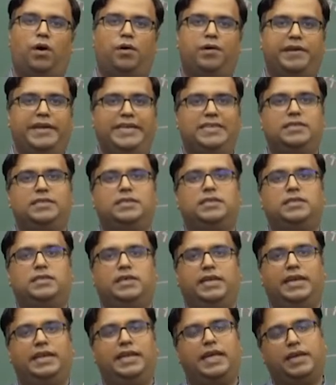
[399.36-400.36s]
or
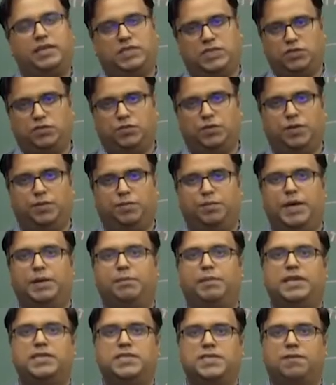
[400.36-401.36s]
rendered inactive
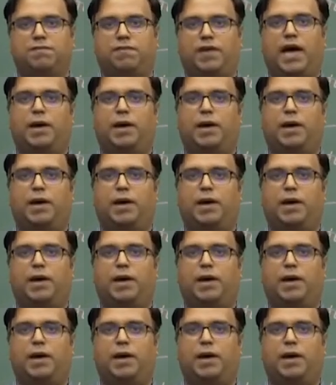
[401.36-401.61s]
by means of